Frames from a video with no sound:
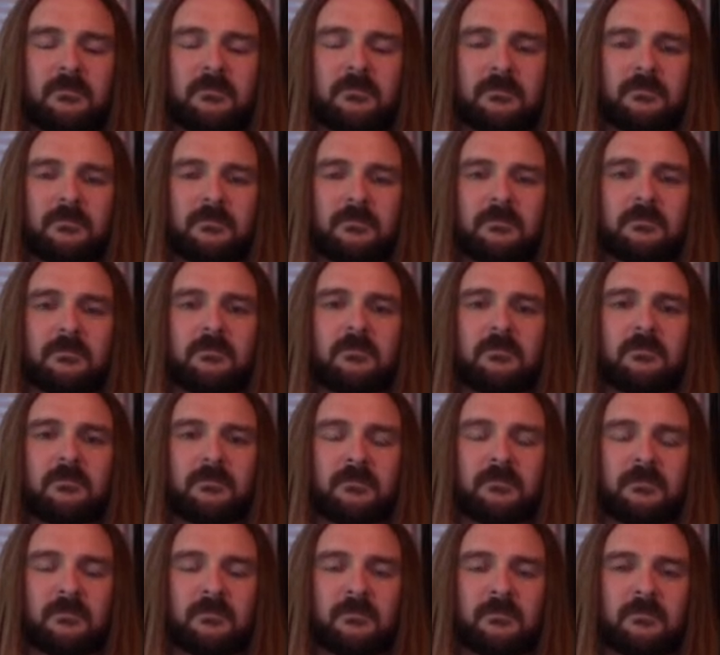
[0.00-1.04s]

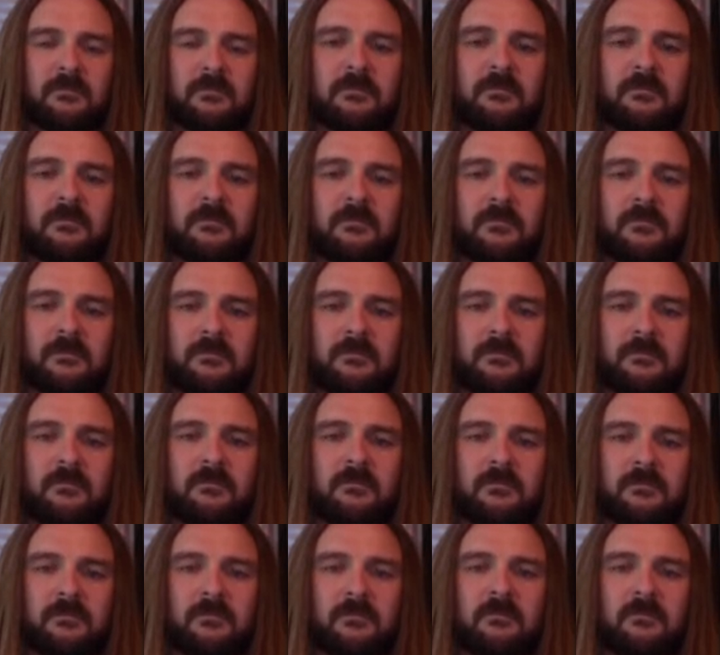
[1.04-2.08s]

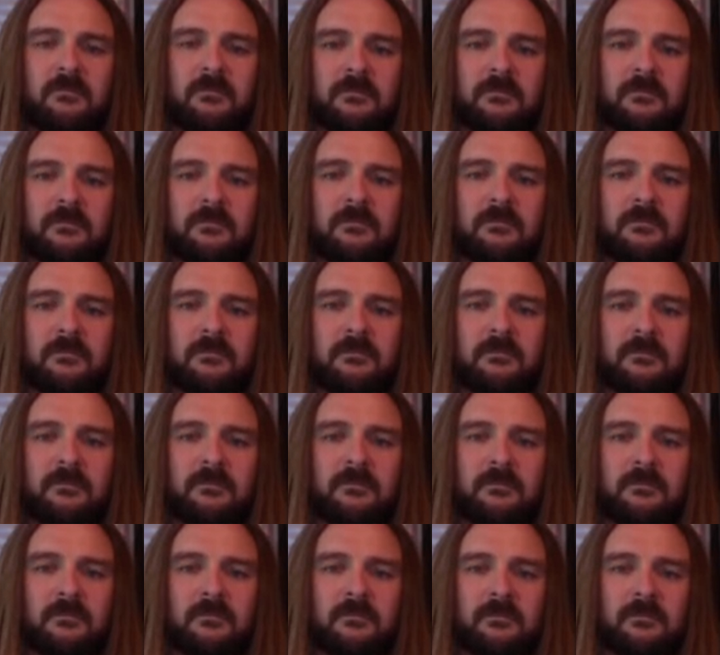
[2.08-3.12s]

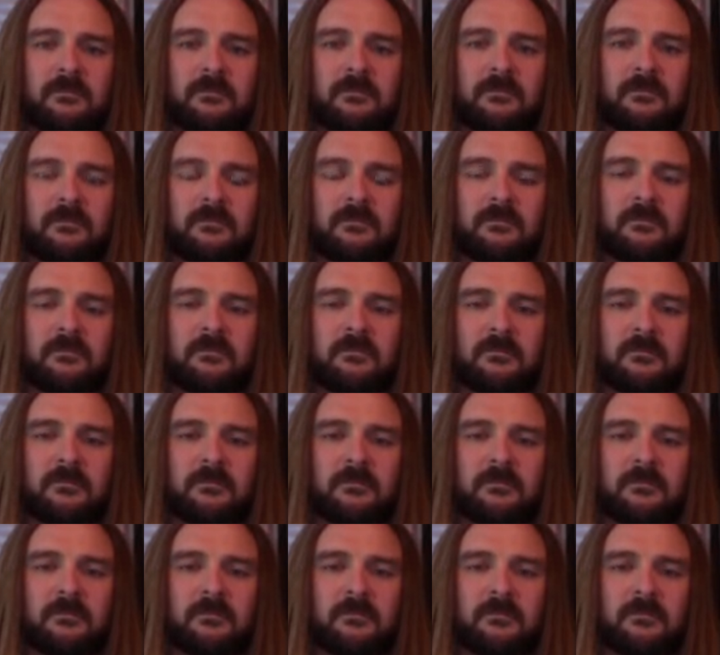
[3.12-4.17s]

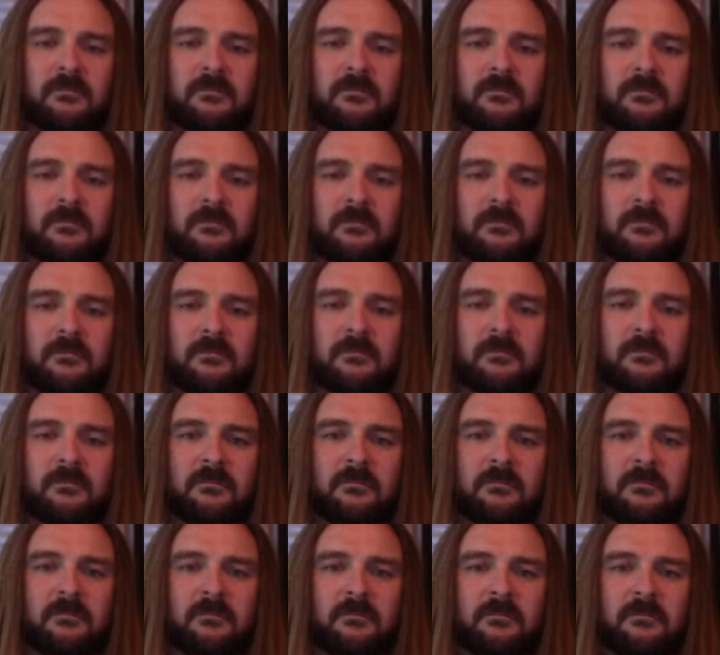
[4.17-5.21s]

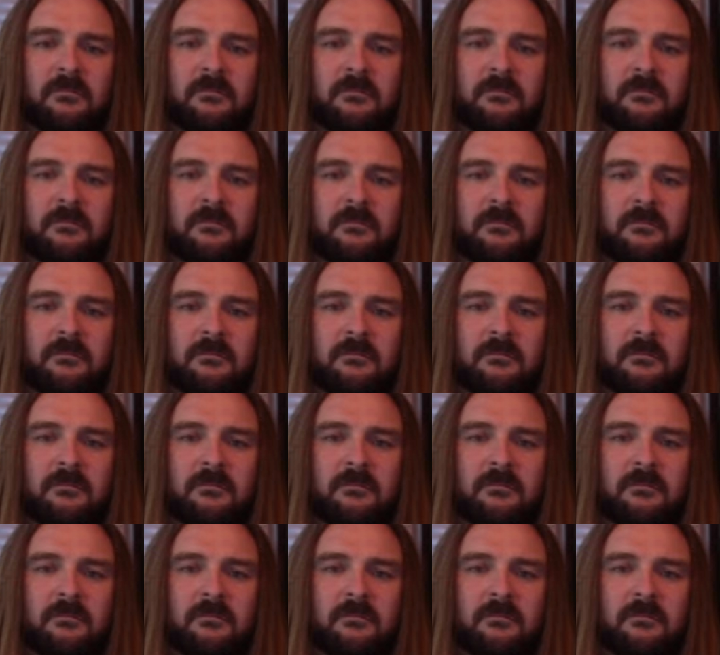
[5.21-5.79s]
This person isn't speaking.